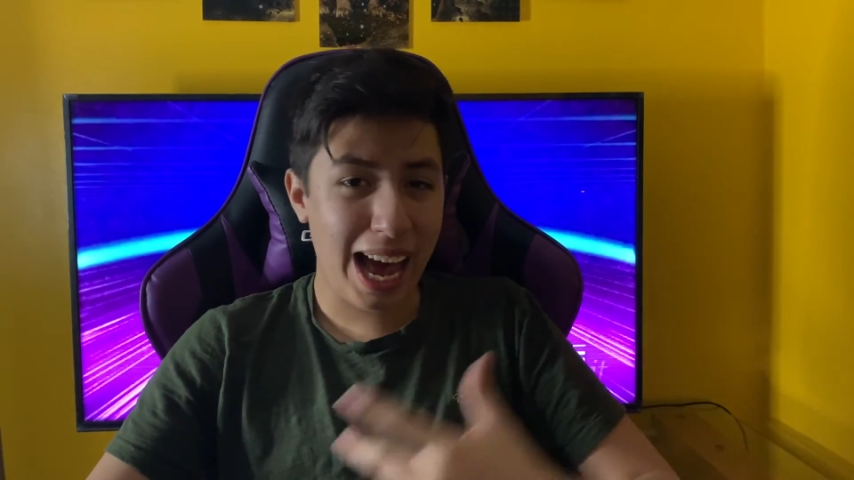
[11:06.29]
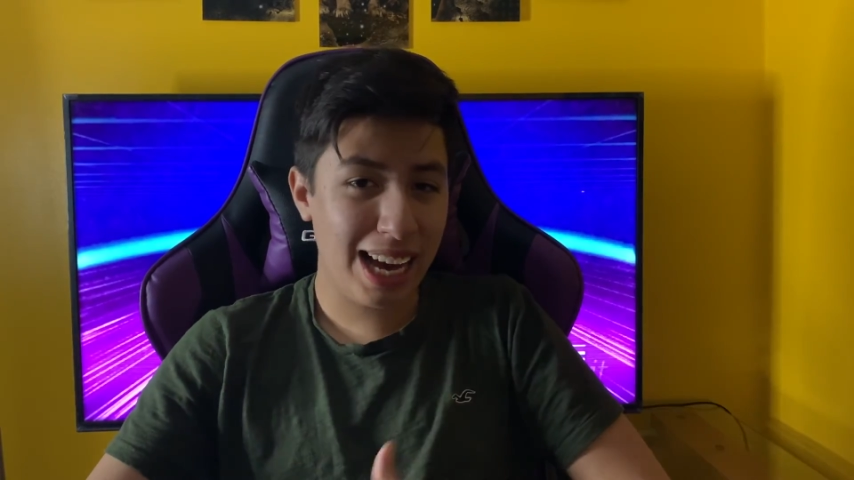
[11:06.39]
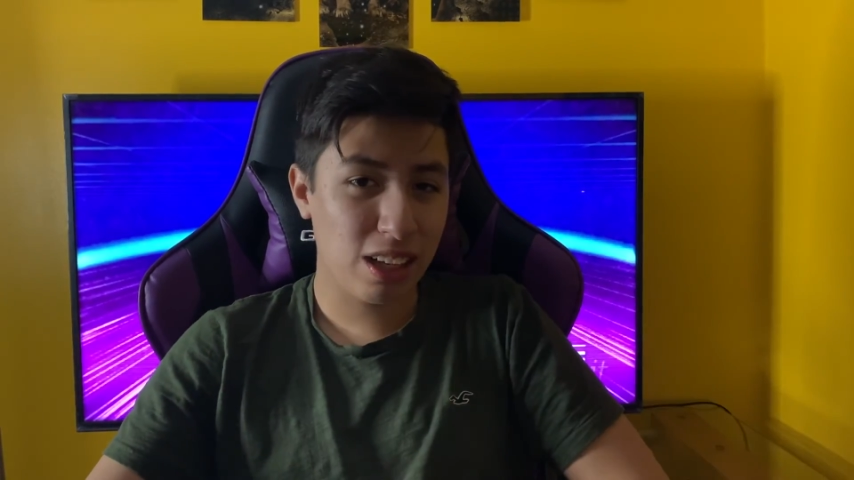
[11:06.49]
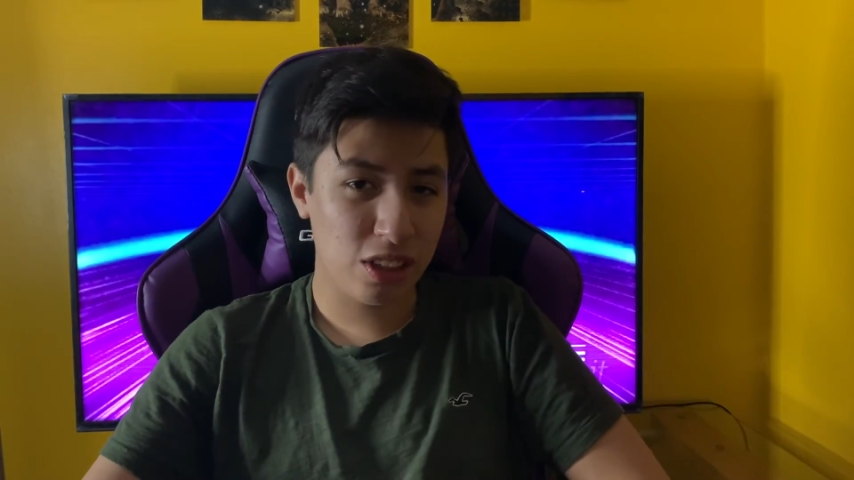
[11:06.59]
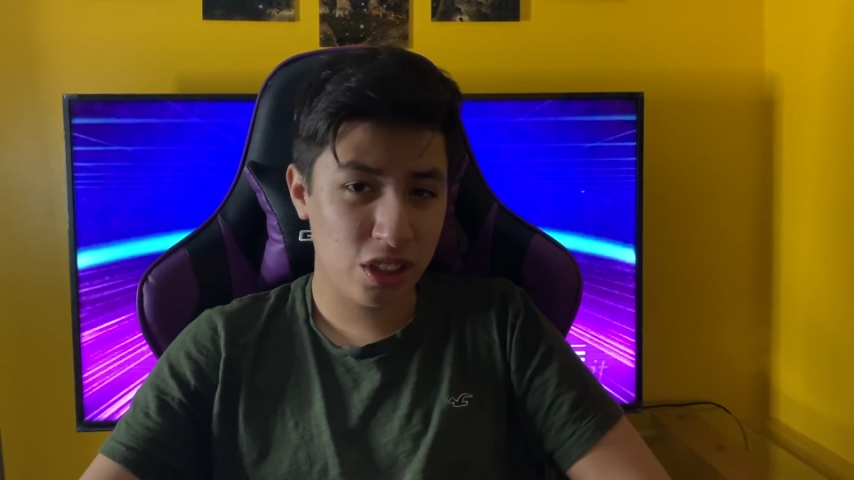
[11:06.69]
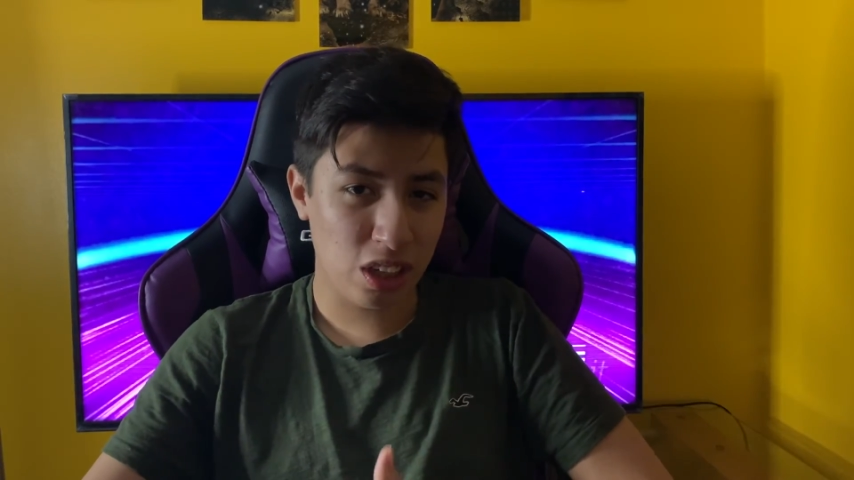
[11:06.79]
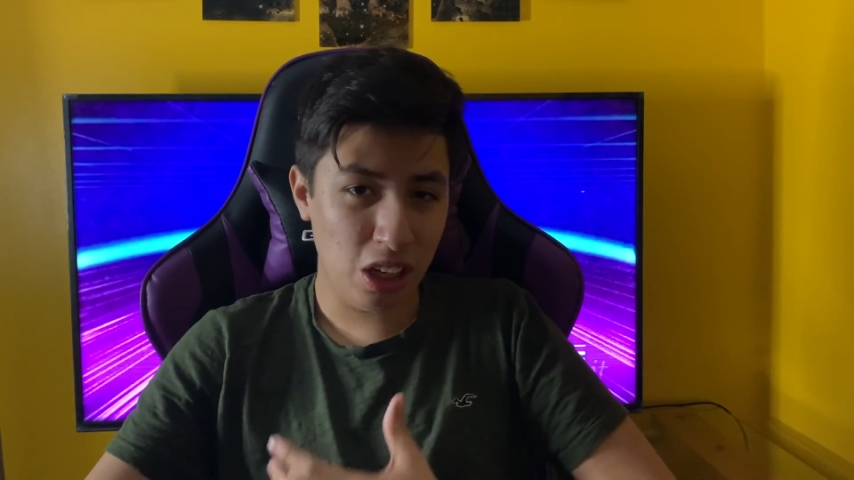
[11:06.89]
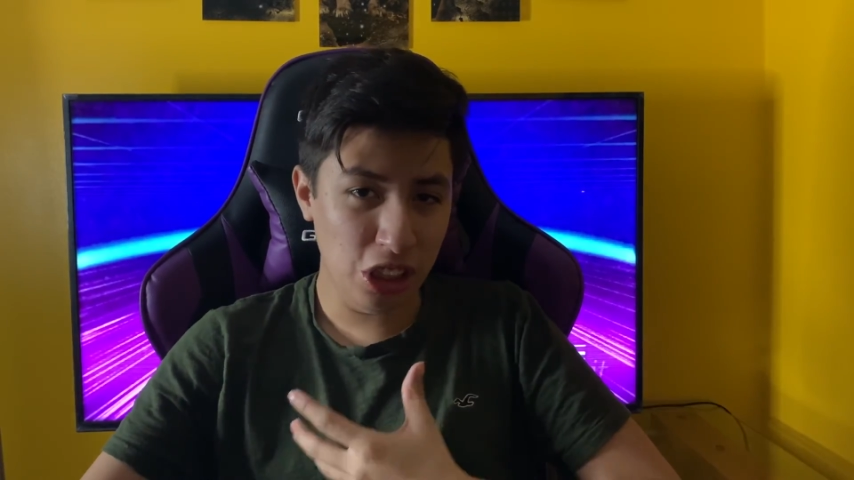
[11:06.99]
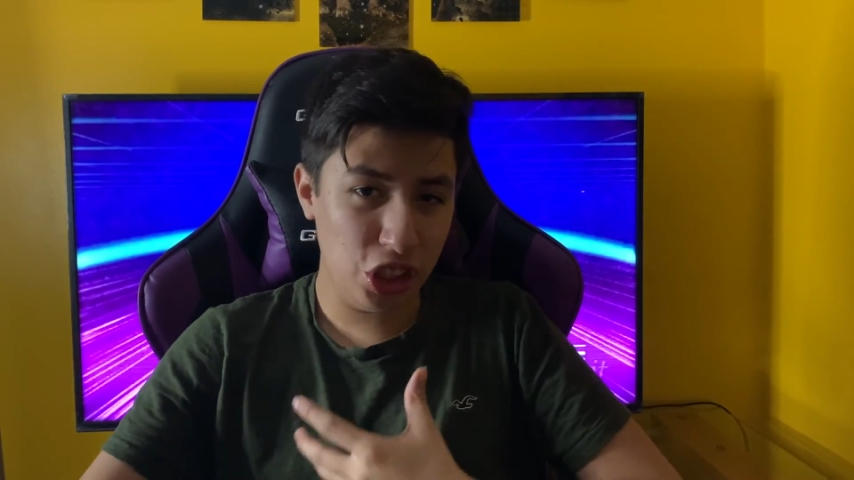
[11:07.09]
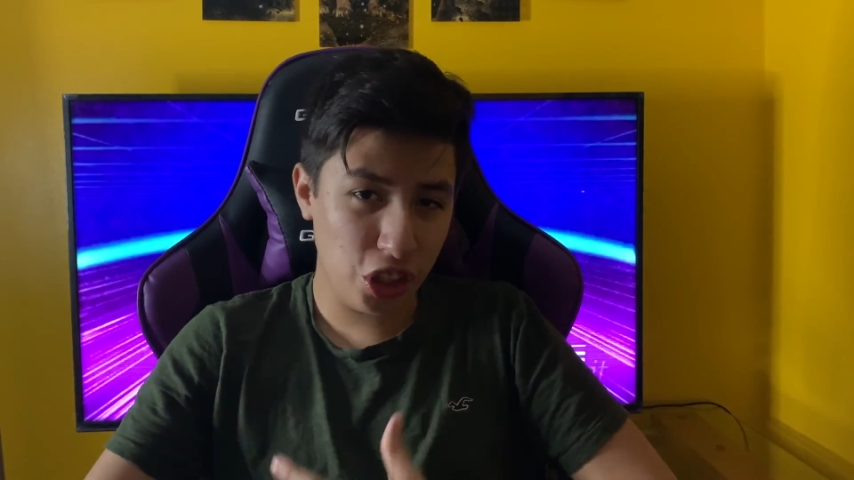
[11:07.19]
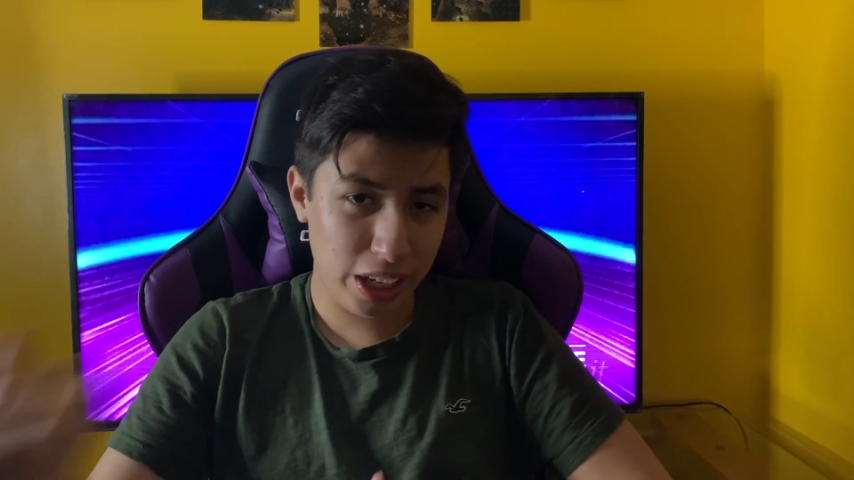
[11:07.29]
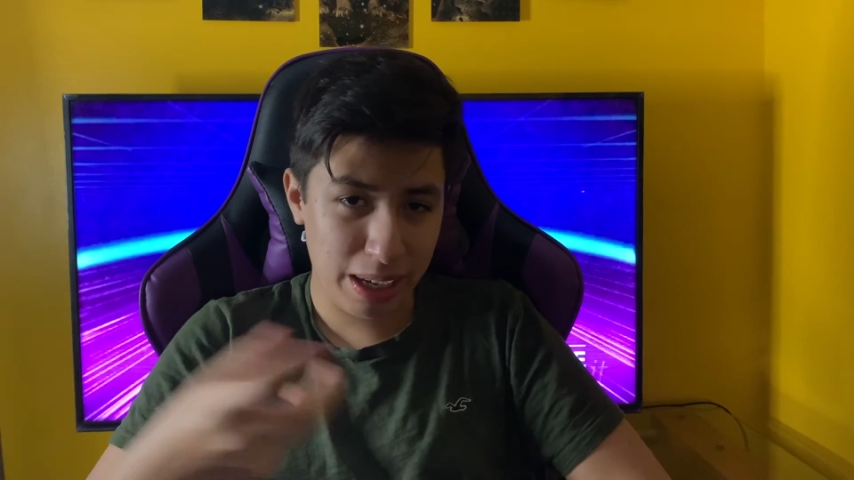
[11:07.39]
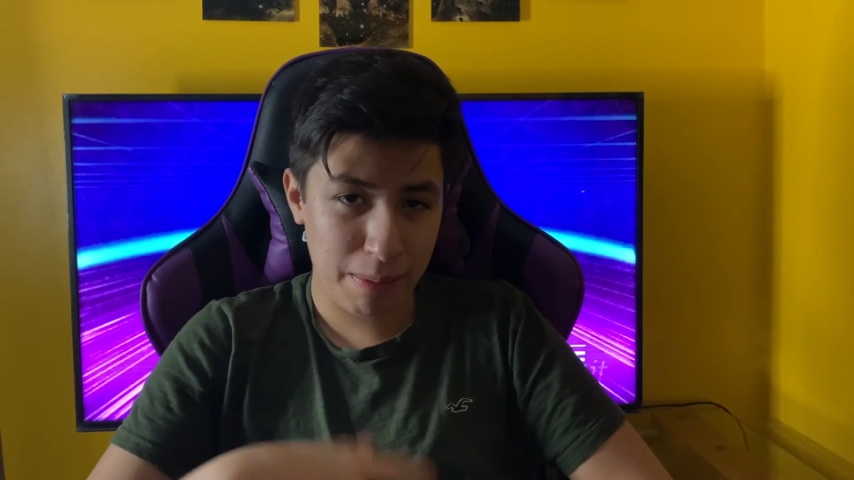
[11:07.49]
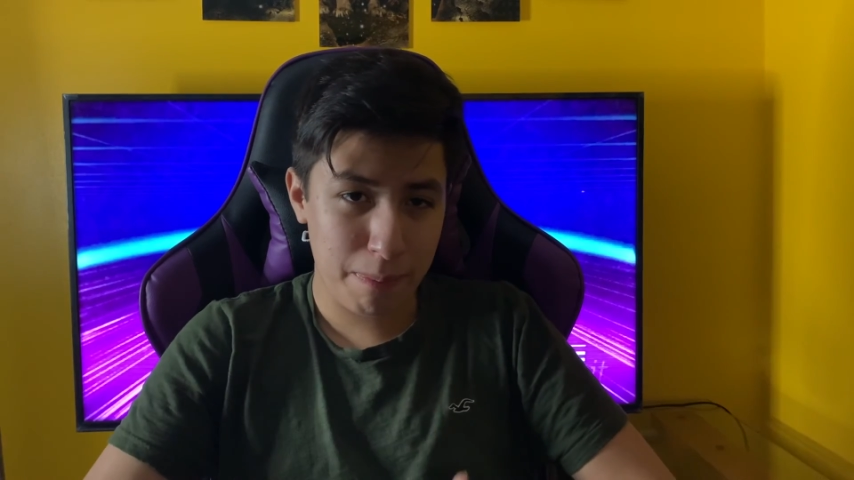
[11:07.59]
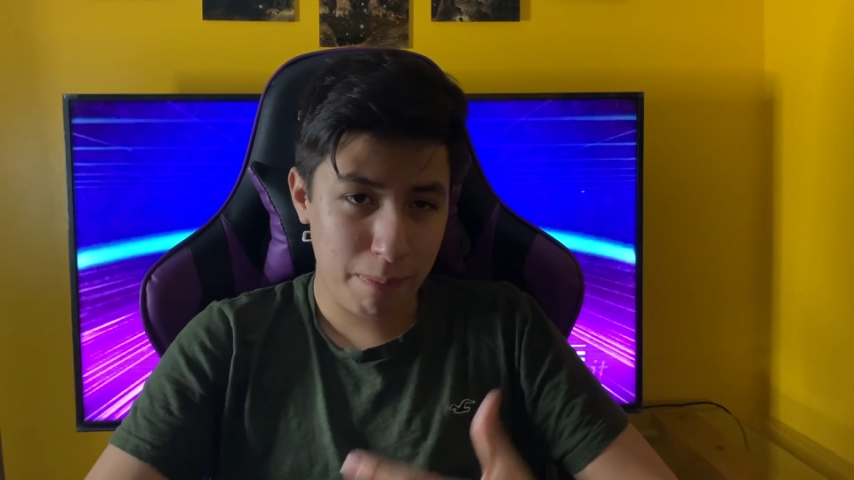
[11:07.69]
actors are
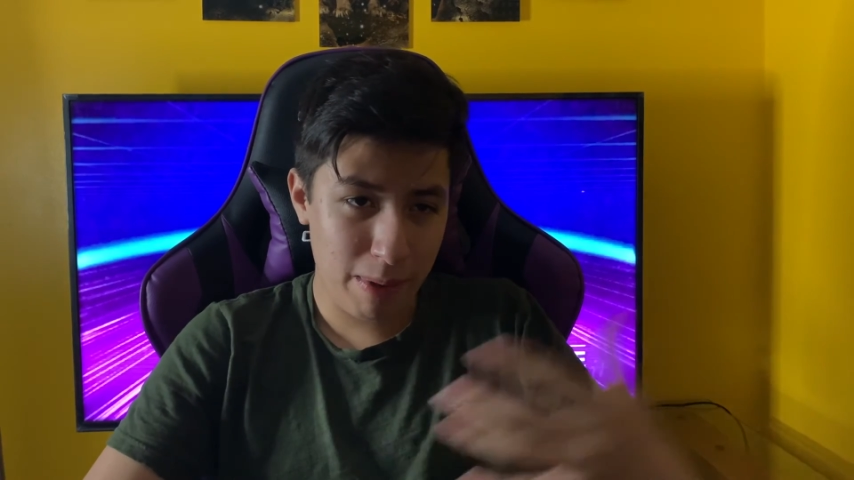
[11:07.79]
joining